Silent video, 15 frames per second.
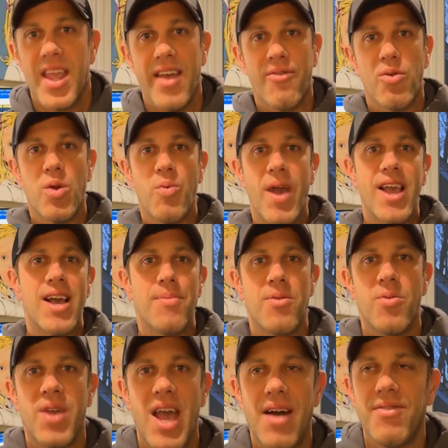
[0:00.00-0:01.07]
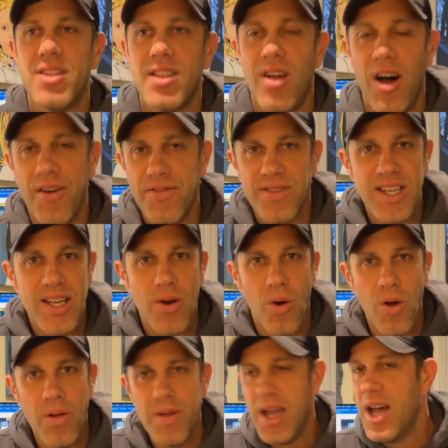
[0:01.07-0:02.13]
If we wake up and we have a lofty
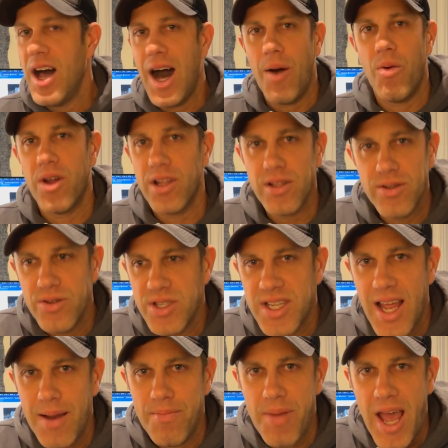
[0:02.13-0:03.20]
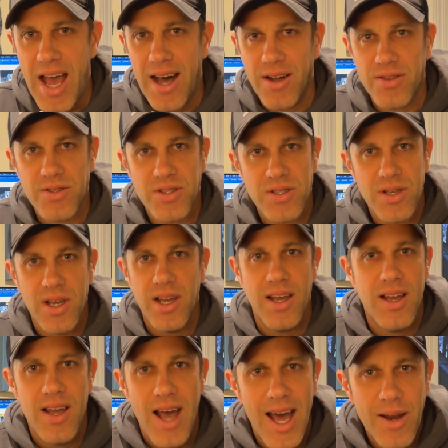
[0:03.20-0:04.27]
goal, I want to lose 10 pounds.
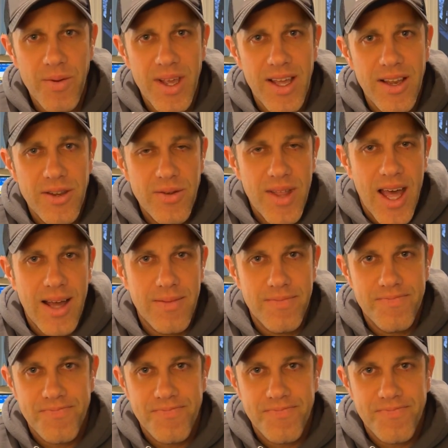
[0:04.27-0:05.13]
How are we going to do that?